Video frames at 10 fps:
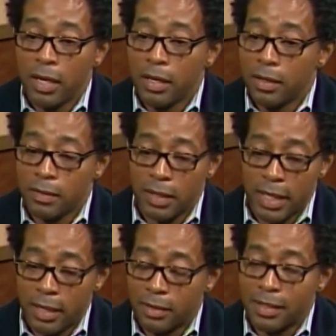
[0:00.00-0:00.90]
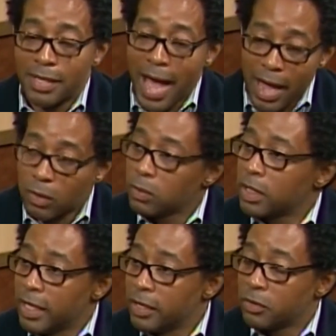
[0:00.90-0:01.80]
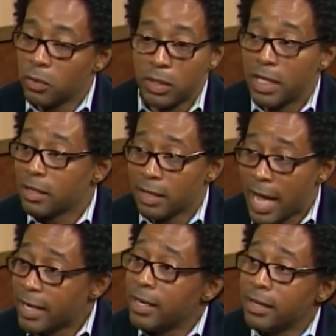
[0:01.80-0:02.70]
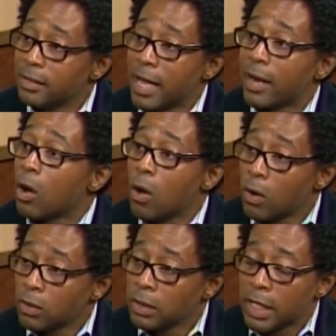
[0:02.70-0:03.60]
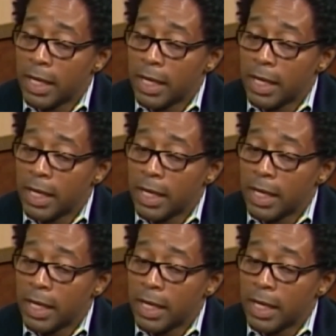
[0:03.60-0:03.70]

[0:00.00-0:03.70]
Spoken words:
He's tackled the issues. He is not hidden at all.